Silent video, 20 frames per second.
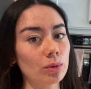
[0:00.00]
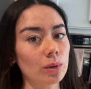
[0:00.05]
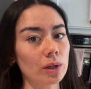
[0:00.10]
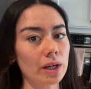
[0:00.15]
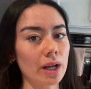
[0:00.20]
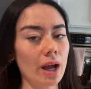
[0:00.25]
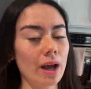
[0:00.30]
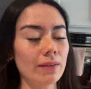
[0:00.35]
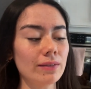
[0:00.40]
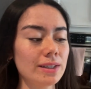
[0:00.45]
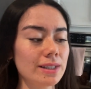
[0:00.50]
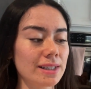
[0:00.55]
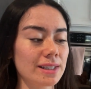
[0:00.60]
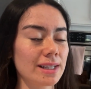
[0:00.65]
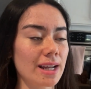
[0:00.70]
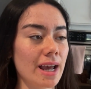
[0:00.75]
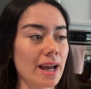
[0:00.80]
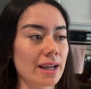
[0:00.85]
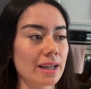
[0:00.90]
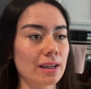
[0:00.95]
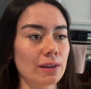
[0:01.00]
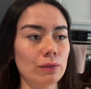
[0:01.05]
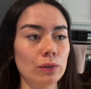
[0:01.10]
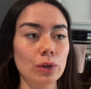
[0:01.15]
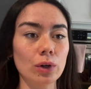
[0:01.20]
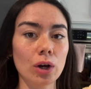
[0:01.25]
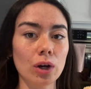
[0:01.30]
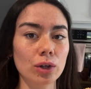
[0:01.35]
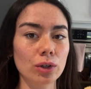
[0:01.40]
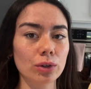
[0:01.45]
wanna have a snack if you're
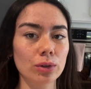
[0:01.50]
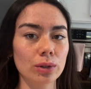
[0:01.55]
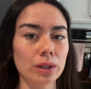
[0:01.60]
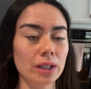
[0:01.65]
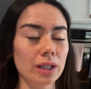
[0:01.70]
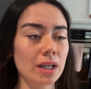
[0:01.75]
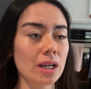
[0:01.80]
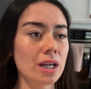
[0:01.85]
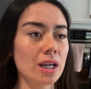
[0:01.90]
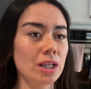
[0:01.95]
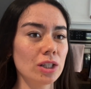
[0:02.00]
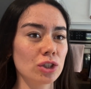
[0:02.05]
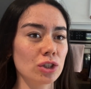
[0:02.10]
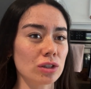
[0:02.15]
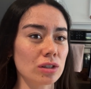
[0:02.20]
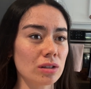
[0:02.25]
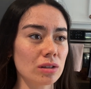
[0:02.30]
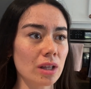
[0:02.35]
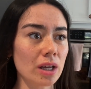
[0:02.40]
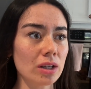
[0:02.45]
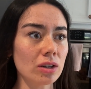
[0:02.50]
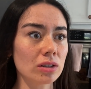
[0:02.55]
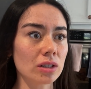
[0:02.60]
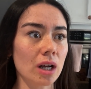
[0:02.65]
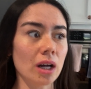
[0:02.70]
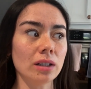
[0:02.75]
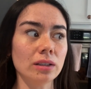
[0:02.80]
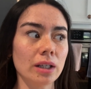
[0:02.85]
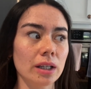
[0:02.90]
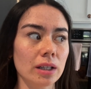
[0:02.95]
hungry, just so that you're
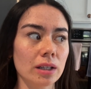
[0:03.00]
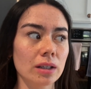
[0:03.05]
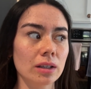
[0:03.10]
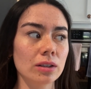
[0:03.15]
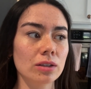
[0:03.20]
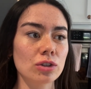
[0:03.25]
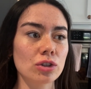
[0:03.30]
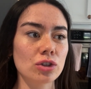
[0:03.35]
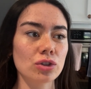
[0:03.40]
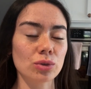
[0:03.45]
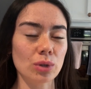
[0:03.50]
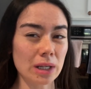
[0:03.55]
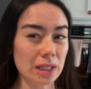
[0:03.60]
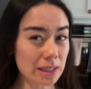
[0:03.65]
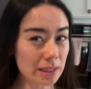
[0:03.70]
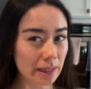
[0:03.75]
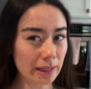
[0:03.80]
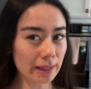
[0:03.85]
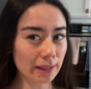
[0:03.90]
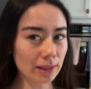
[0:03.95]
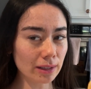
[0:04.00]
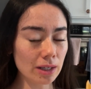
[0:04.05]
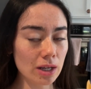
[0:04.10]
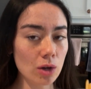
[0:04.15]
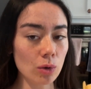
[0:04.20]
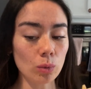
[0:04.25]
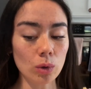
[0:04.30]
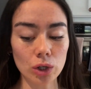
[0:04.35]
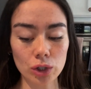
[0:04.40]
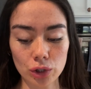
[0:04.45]
not like stressing
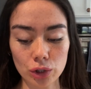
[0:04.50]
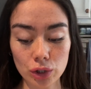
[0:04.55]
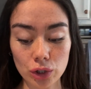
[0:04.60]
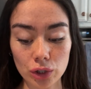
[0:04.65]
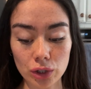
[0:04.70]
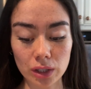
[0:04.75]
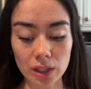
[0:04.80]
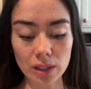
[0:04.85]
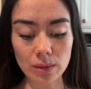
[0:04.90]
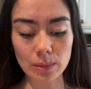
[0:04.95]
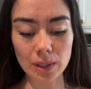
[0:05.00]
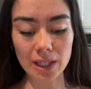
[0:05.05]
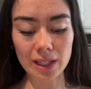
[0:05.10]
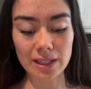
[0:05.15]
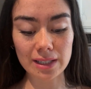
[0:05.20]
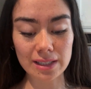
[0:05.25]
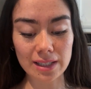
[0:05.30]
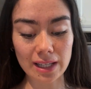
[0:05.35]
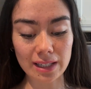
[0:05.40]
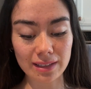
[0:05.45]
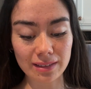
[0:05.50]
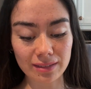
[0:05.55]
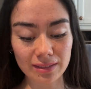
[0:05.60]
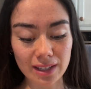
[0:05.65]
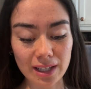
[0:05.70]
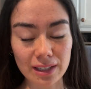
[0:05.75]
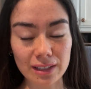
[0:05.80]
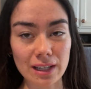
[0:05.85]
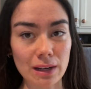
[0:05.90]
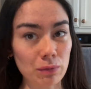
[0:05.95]
while you're cooking, because that
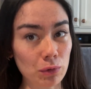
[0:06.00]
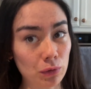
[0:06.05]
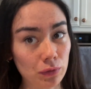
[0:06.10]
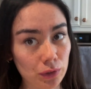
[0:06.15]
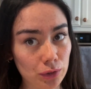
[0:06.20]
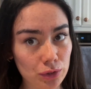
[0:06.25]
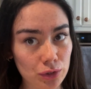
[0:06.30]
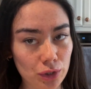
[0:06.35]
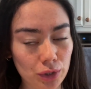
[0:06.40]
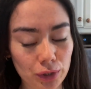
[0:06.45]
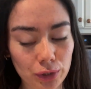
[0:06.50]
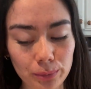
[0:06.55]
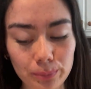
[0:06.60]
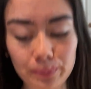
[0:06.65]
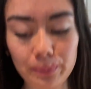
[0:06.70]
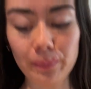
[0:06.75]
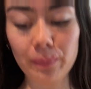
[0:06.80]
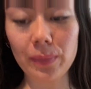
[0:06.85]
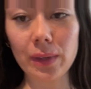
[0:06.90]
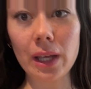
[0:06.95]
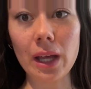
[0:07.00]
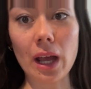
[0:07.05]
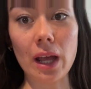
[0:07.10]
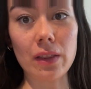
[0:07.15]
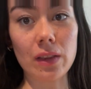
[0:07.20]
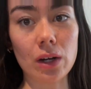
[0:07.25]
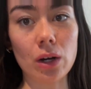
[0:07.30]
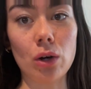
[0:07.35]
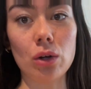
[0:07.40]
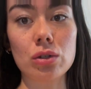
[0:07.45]
never feels good. And
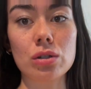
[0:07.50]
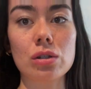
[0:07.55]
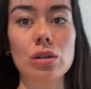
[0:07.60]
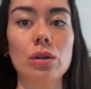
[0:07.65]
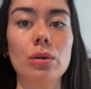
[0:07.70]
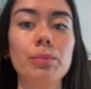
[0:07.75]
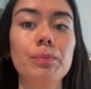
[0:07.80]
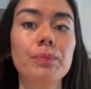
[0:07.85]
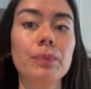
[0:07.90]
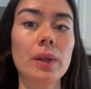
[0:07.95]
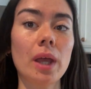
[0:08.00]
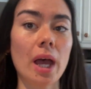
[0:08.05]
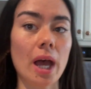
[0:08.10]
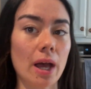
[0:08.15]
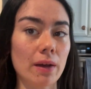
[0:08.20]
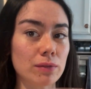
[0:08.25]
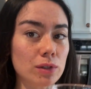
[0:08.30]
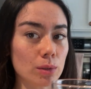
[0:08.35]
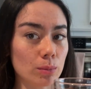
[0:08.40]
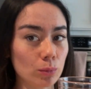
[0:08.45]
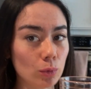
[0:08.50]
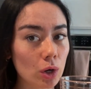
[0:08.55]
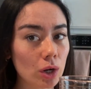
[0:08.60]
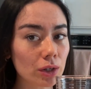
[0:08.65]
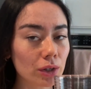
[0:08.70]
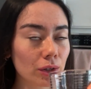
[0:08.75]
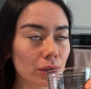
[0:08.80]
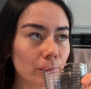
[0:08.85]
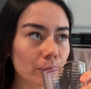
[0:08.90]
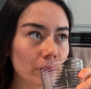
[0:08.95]
then also have some
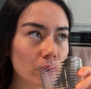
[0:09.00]
water.